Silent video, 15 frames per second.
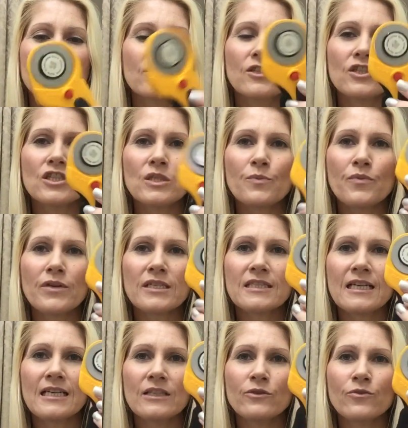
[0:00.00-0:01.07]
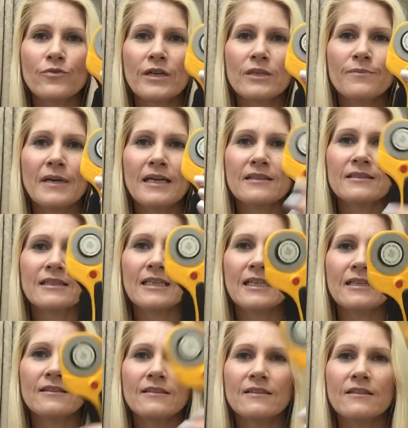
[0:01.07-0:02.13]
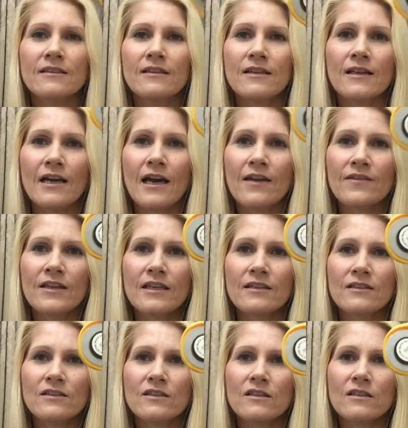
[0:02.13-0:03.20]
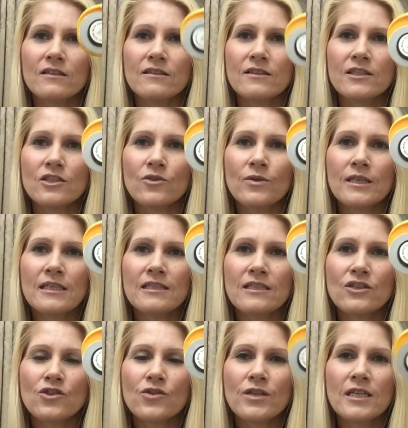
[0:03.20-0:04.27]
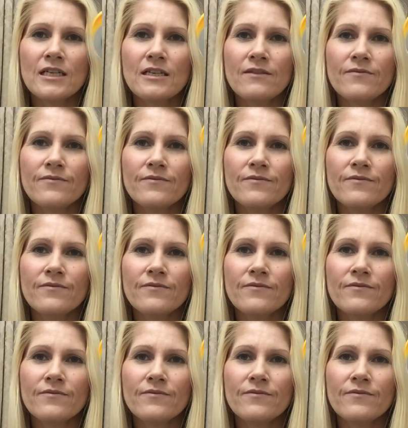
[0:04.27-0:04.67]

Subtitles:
You just press that little red button in and then squeeze the trigger